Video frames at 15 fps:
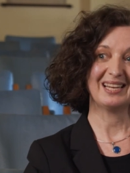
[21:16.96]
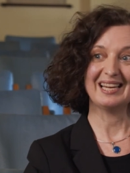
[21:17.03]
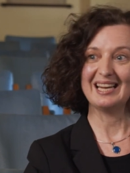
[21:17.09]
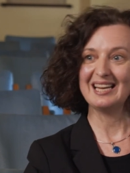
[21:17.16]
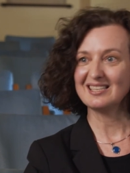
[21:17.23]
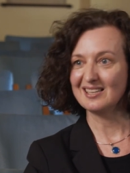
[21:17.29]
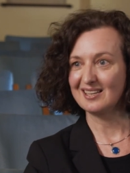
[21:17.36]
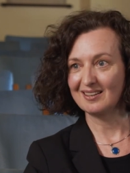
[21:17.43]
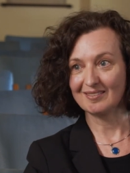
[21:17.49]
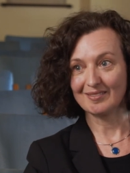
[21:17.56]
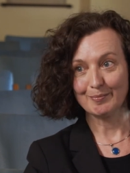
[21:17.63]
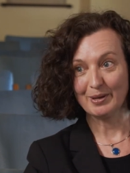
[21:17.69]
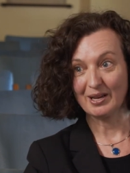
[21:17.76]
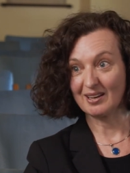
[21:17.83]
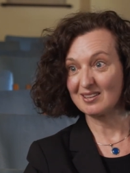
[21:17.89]
eating
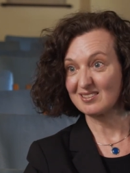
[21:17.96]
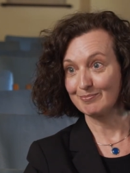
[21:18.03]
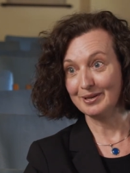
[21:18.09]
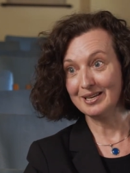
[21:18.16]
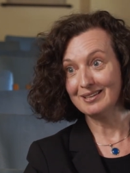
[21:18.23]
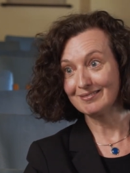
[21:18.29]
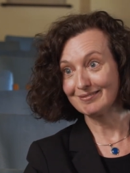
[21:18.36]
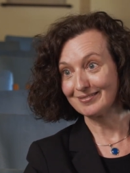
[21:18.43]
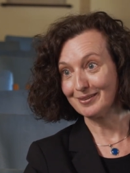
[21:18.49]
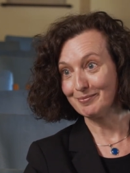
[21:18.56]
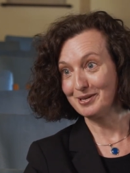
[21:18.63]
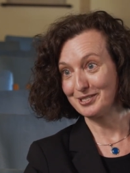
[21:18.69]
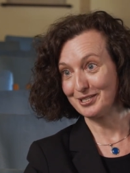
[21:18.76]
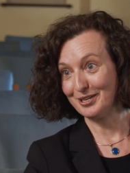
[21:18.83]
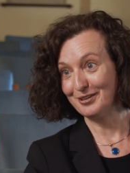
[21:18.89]
a bit less meat than
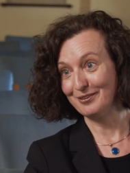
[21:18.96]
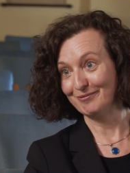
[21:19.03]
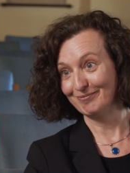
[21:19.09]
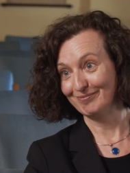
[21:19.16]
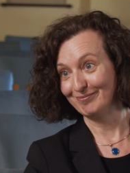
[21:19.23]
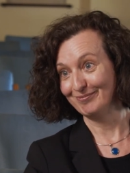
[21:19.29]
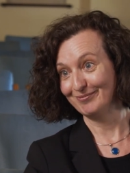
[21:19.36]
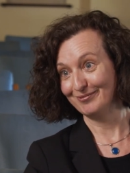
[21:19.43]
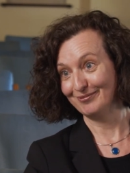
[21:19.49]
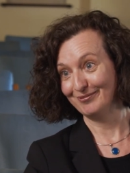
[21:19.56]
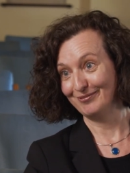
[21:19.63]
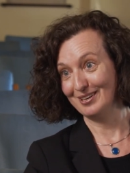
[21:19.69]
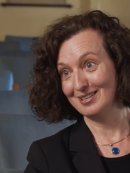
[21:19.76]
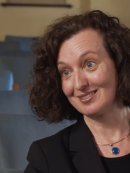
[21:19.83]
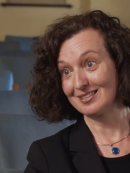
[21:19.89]
we do,
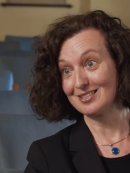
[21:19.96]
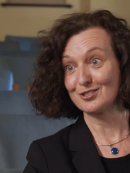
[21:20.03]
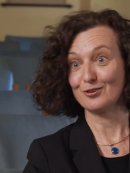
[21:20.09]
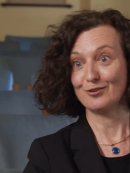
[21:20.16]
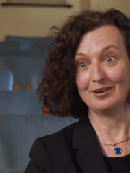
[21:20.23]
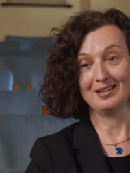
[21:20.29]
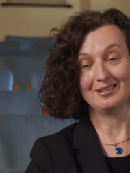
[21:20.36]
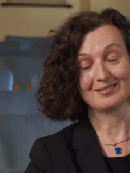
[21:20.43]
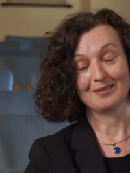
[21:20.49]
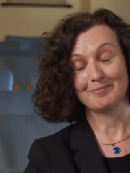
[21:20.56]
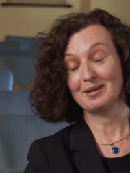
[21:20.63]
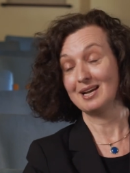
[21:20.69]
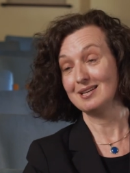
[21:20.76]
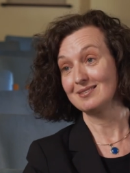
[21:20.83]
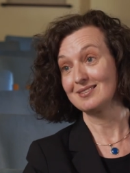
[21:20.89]
for instance, or in some
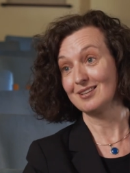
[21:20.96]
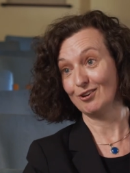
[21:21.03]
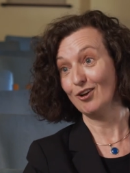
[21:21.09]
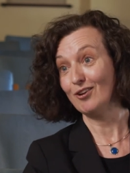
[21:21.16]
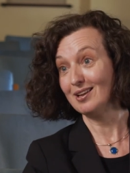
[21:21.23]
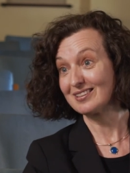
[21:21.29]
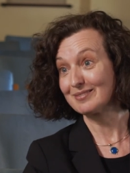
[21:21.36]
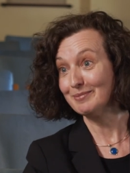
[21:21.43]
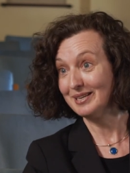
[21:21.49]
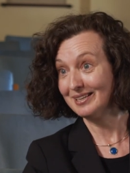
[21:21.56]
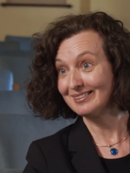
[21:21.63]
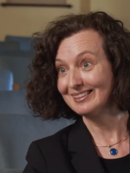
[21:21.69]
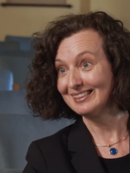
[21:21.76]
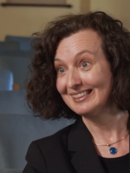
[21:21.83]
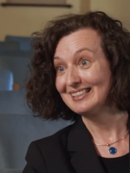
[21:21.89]
cases a lot less
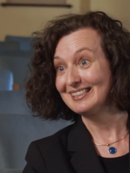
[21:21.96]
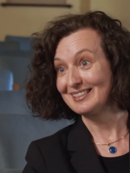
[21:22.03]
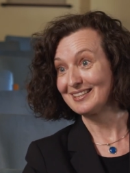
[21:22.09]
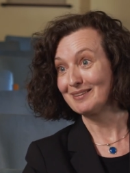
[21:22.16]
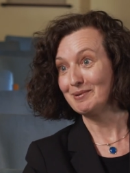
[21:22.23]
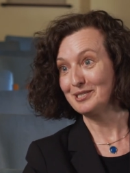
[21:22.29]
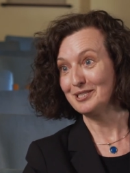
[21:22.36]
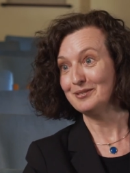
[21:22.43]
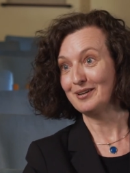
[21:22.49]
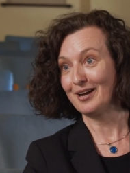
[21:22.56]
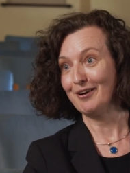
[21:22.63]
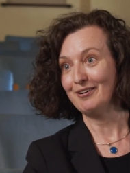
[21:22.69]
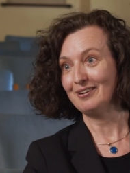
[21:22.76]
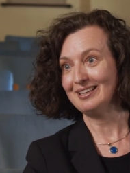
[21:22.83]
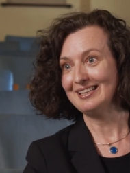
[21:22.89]
meat than we do
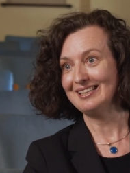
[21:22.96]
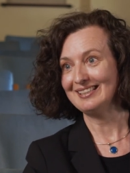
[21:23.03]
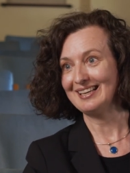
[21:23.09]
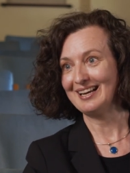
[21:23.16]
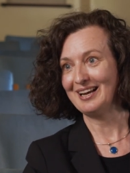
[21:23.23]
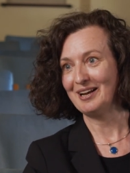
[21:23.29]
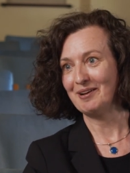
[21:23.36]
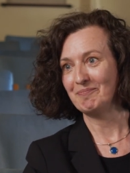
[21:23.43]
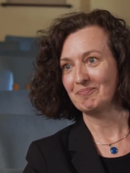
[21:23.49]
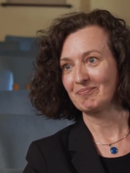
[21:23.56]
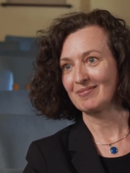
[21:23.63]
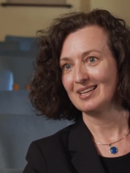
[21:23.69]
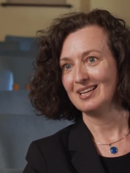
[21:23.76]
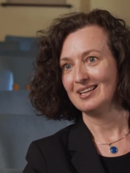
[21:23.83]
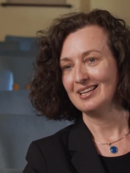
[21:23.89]
currently,
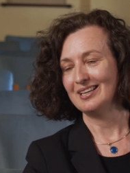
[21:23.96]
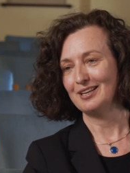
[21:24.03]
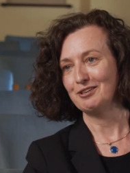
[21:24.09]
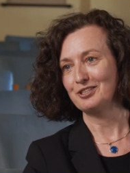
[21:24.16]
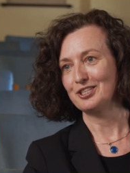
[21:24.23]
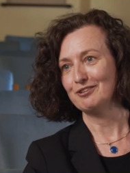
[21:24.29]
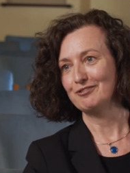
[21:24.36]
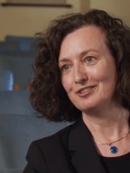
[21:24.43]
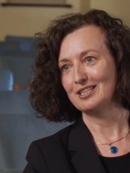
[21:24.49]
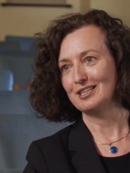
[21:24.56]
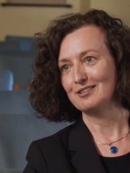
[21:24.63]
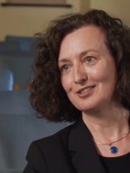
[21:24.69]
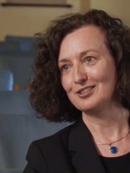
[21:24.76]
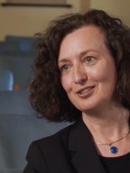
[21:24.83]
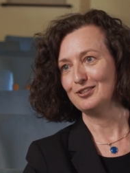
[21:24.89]

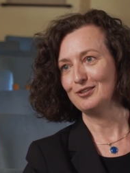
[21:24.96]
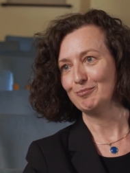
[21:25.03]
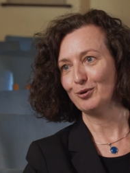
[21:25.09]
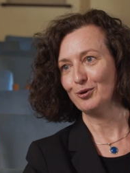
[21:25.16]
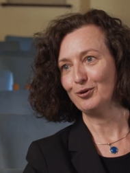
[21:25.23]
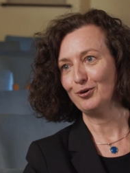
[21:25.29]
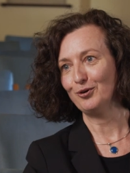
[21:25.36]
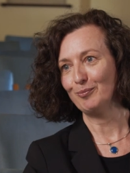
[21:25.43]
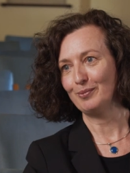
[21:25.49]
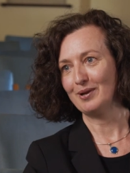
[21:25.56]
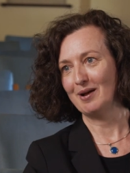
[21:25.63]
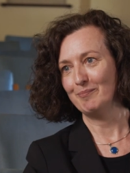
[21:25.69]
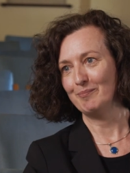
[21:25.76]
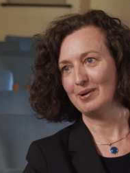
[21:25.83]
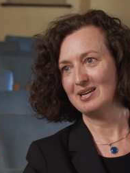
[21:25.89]
shifting to more
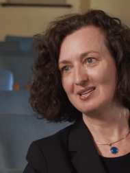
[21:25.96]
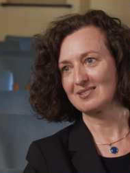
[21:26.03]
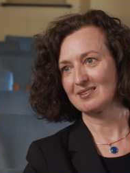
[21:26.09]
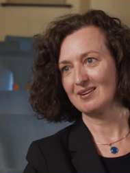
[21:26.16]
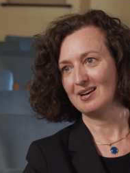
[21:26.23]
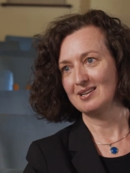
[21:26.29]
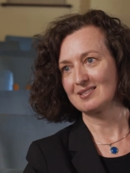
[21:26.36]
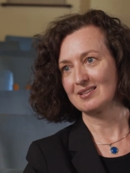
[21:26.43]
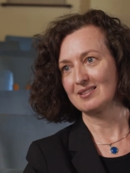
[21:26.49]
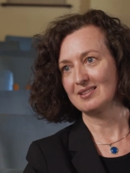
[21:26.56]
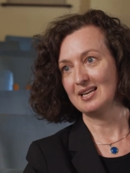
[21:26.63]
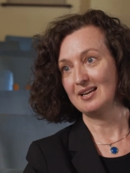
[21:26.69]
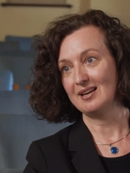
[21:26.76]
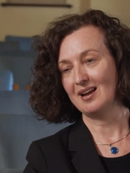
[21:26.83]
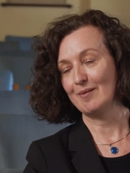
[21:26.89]
plant-based diets and
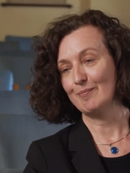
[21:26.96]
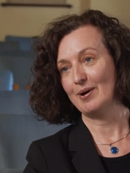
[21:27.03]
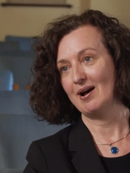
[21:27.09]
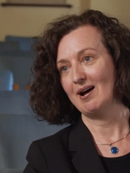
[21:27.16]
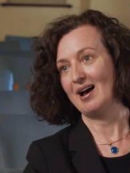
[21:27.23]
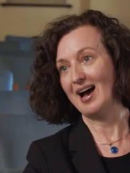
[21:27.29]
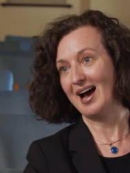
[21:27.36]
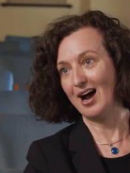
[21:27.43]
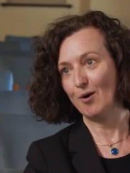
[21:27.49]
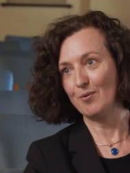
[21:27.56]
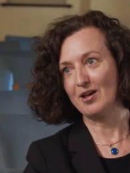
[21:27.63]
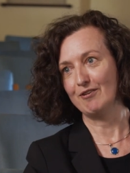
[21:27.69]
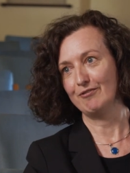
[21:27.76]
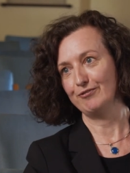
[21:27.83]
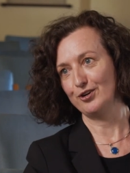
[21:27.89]
thinking about how
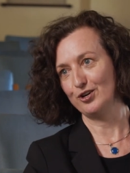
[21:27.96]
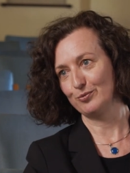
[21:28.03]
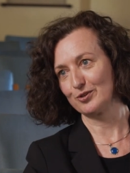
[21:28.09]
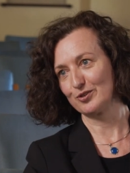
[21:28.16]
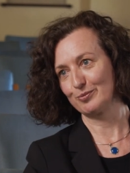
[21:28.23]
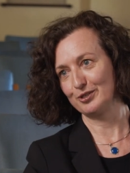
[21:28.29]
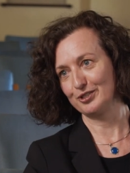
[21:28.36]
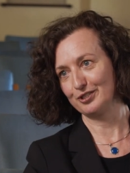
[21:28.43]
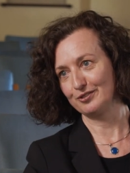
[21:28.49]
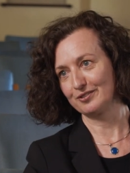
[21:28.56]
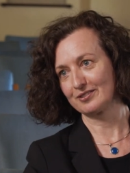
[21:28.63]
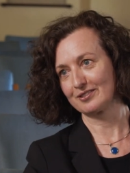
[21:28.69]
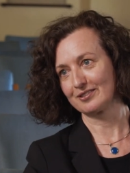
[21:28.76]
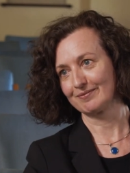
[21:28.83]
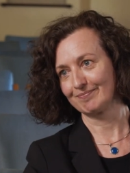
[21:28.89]
that food was
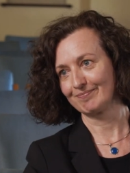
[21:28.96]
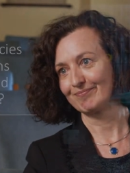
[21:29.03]
produced.